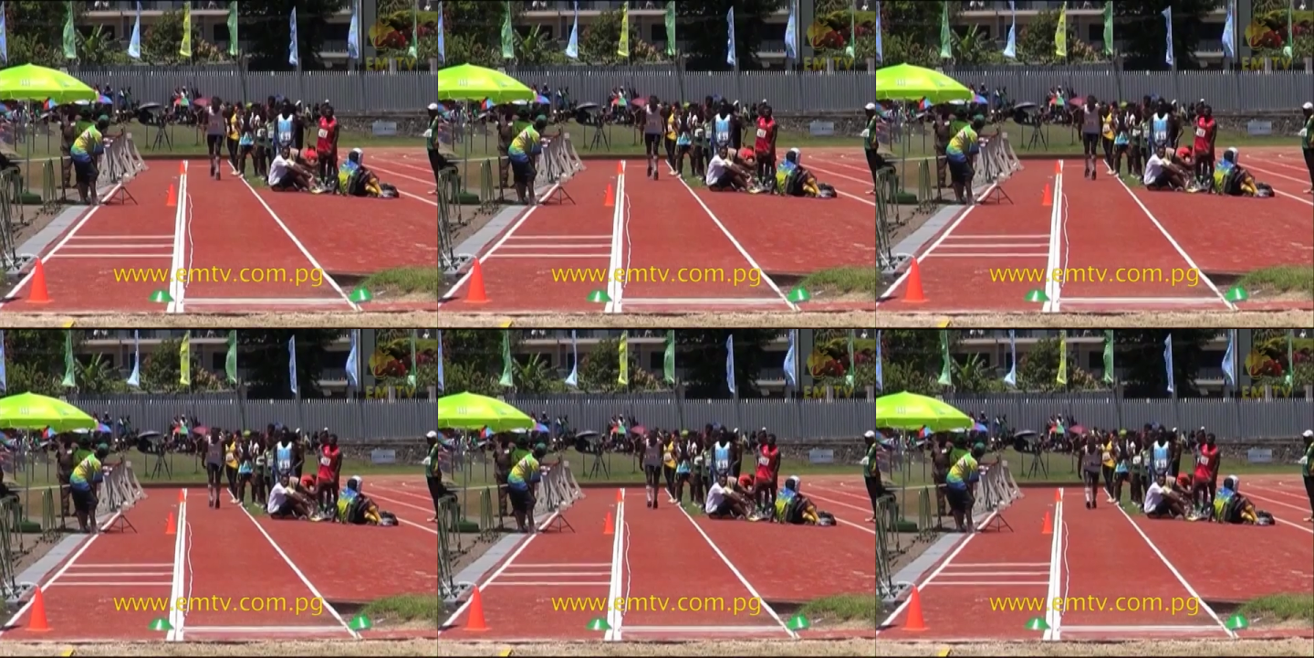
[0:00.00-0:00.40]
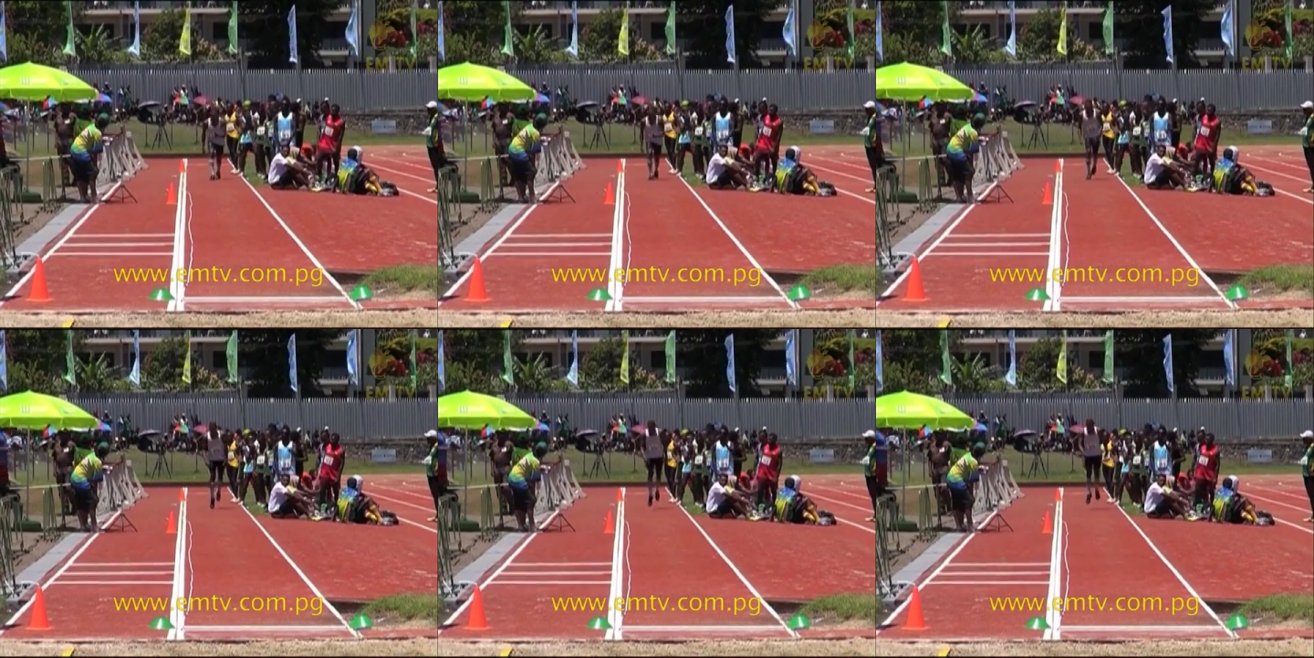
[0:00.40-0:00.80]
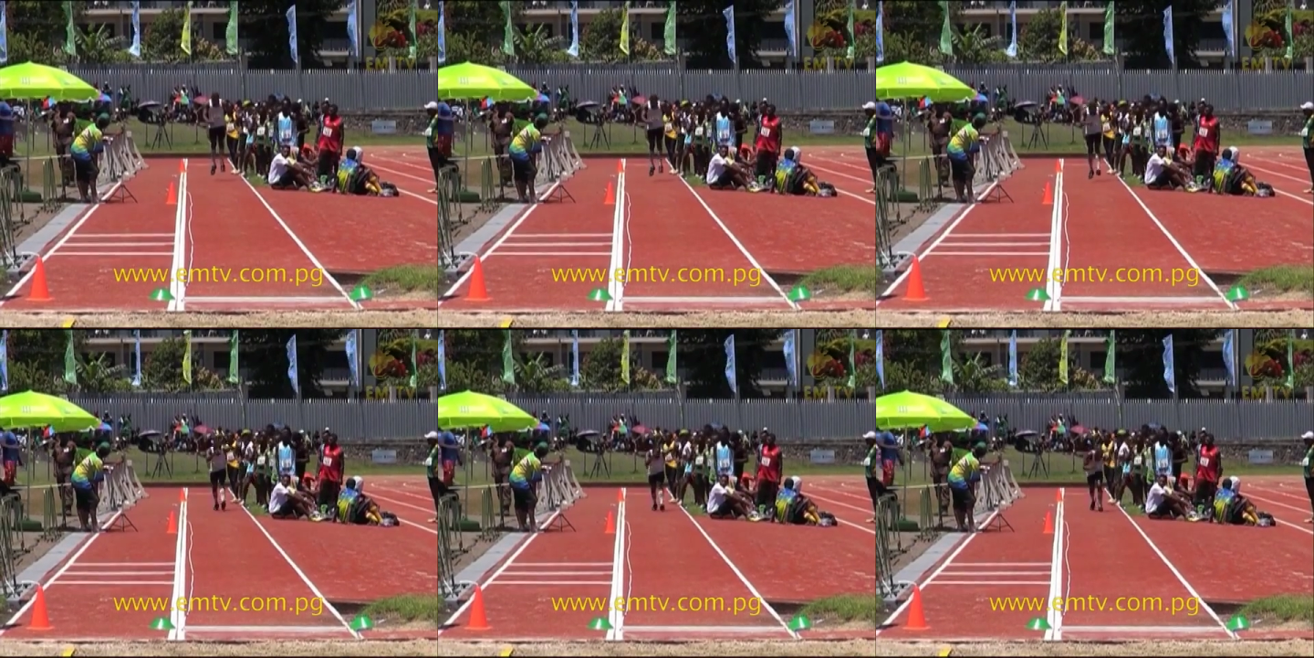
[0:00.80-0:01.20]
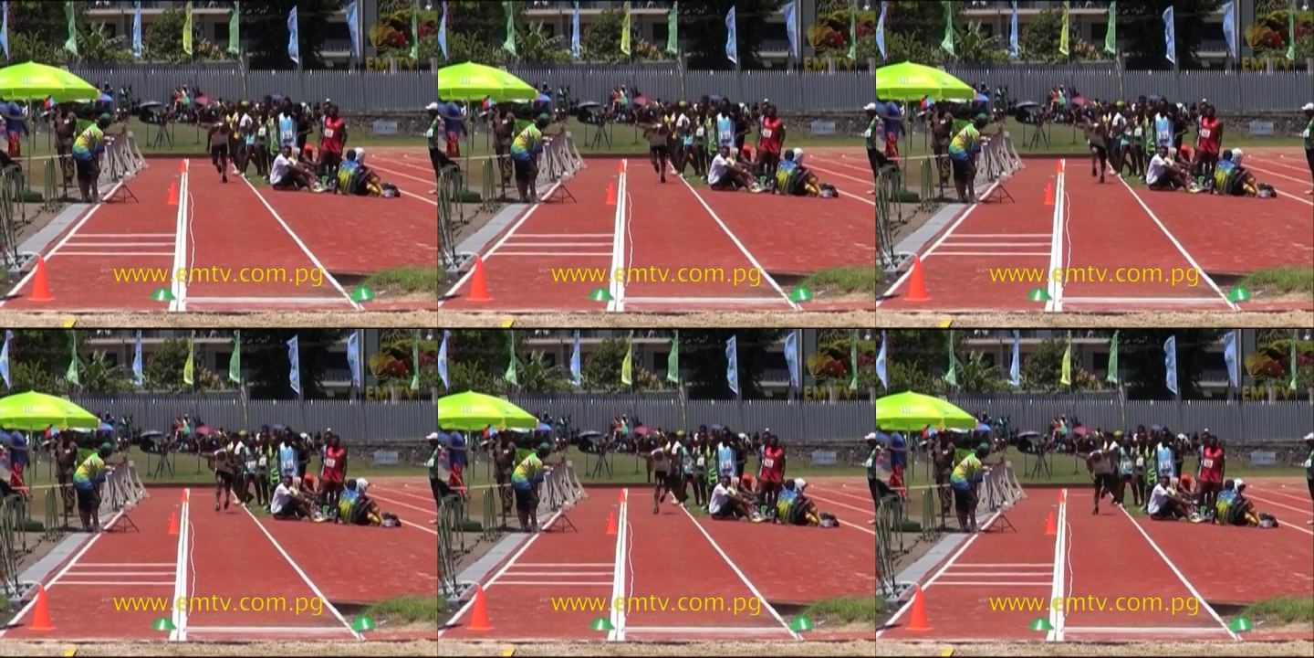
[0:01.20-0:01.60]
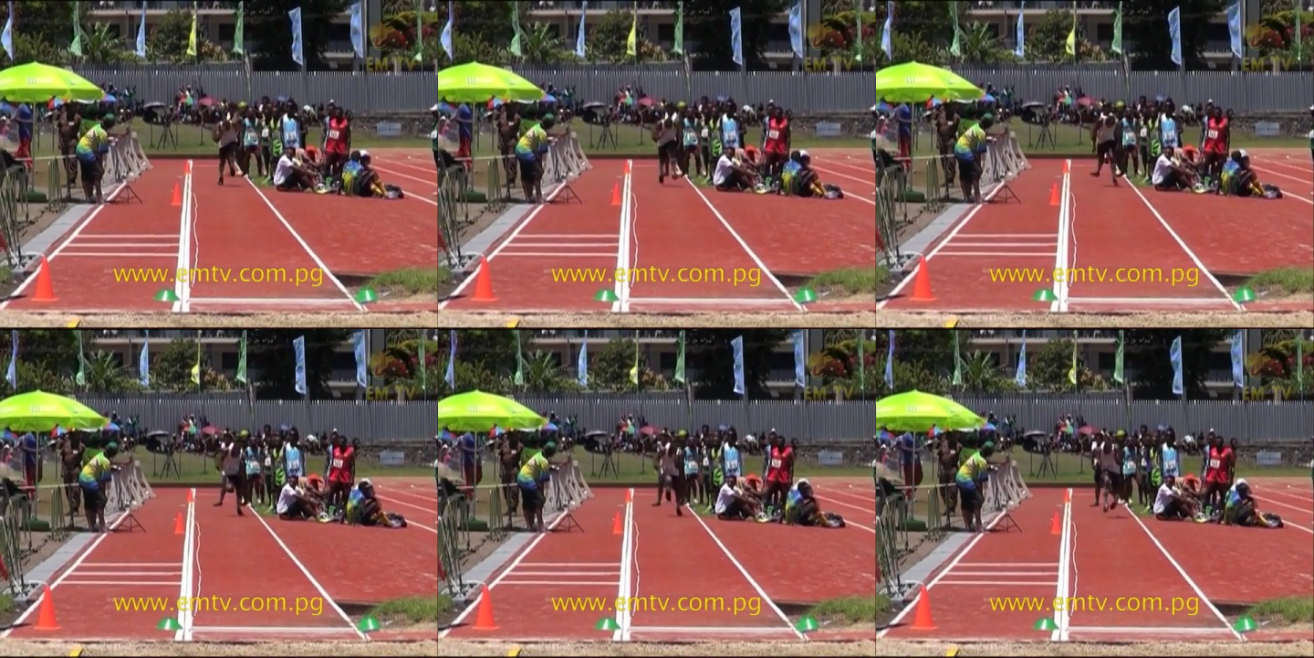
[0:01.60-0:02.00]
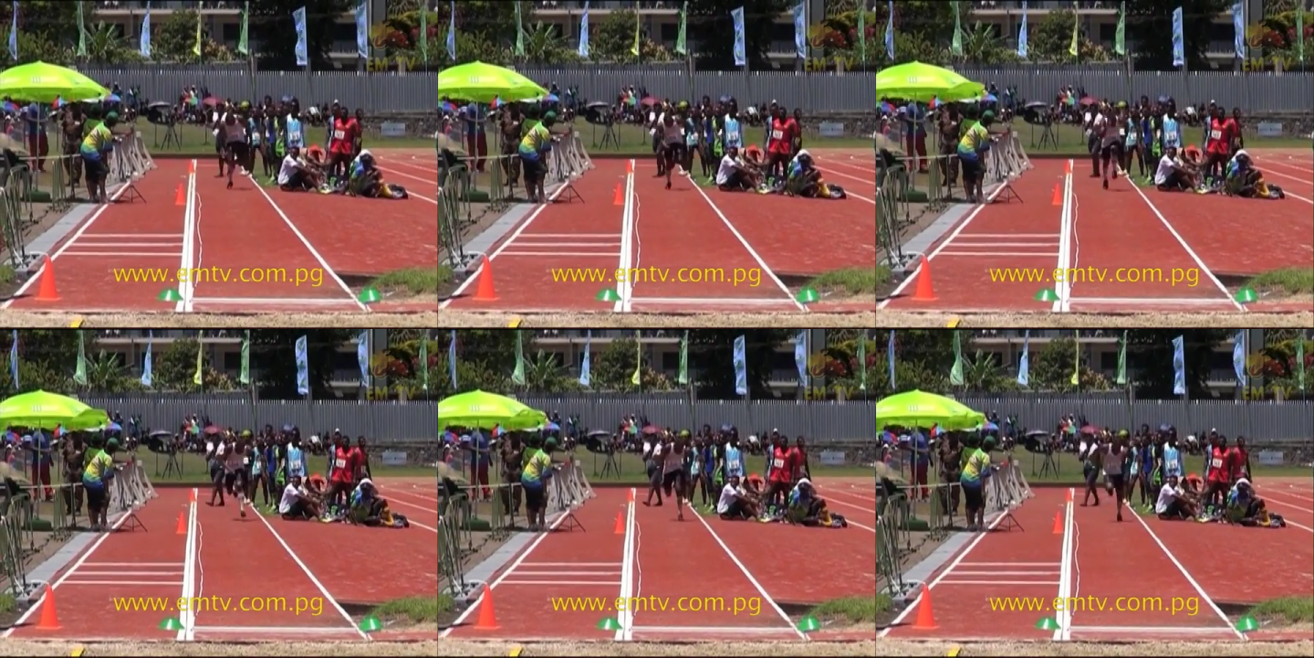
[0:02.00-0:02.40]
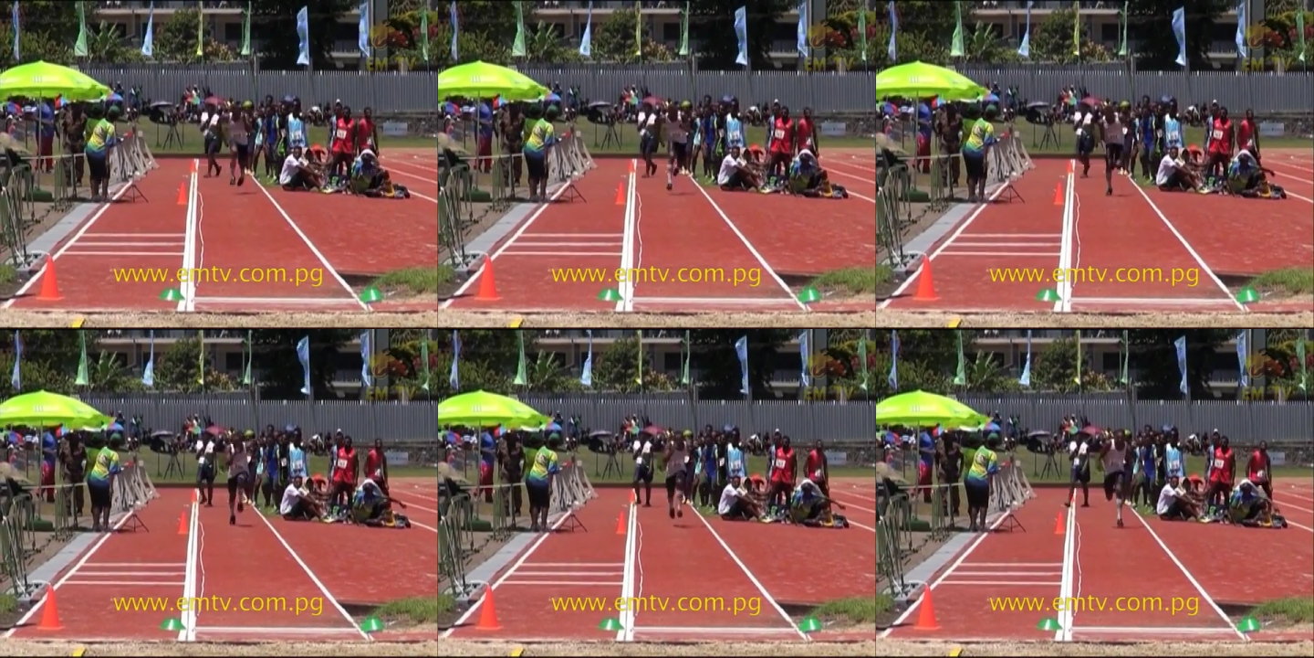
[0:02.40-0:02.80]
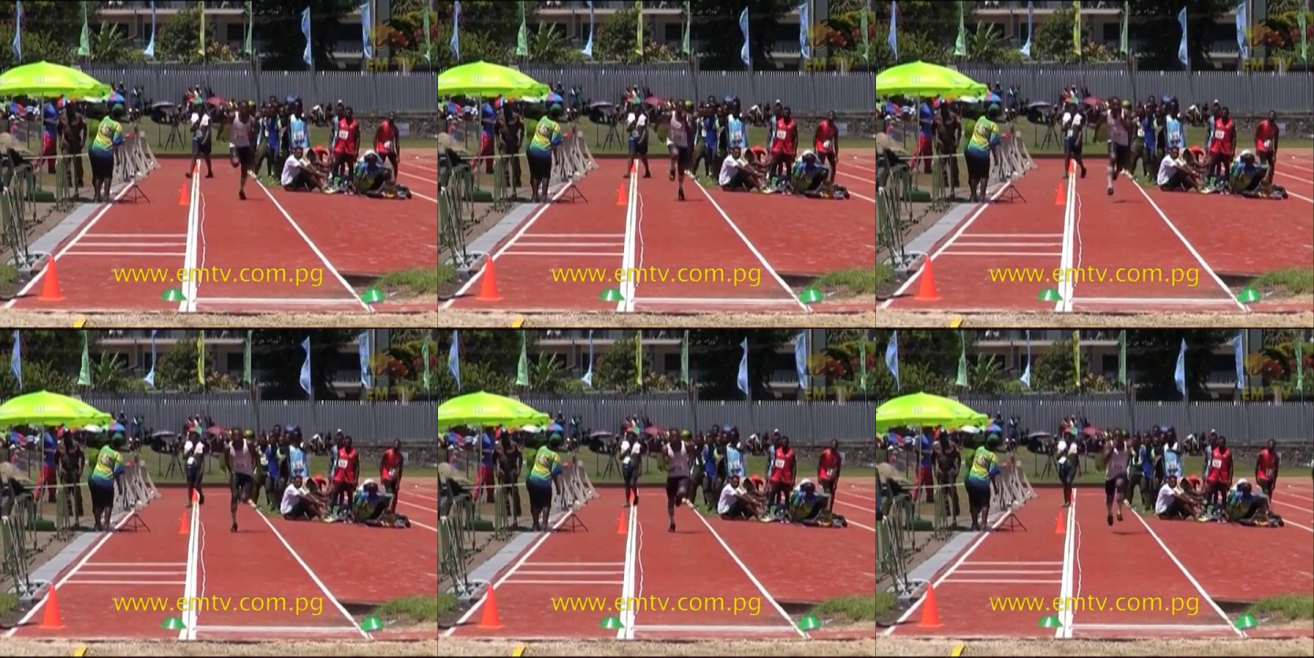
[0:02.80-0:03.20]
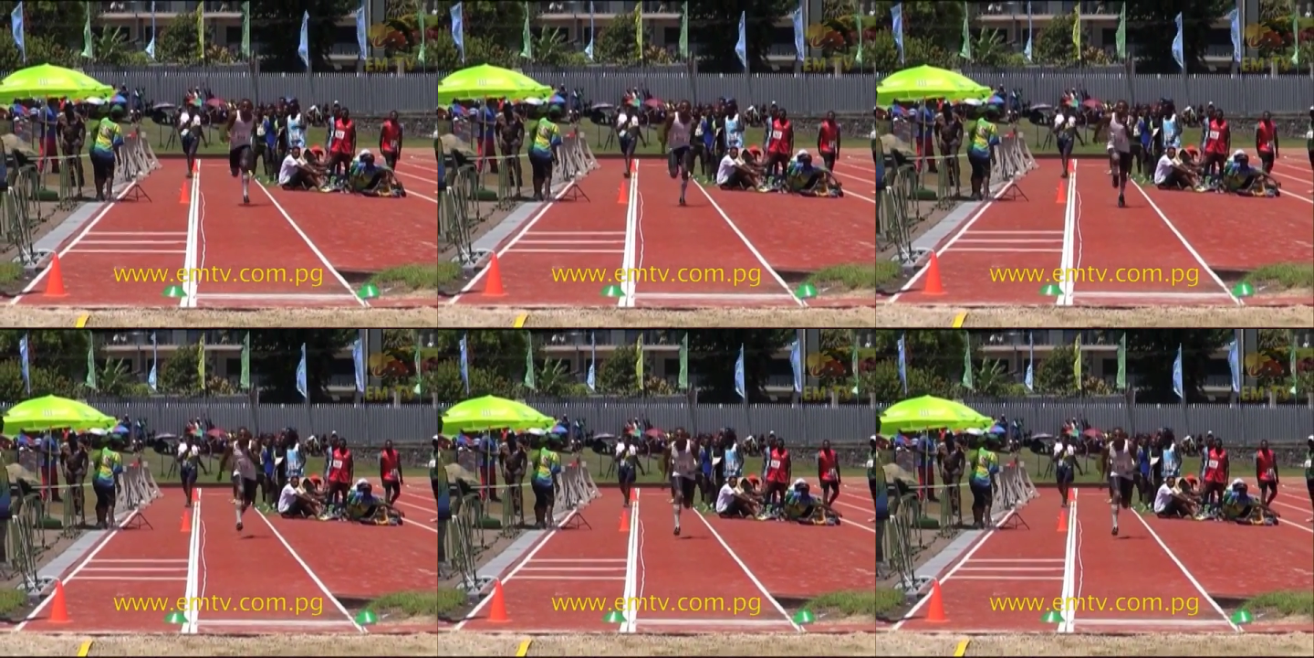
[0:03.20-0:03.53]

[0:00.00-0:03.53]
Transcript: Nobody's mouth can be seen.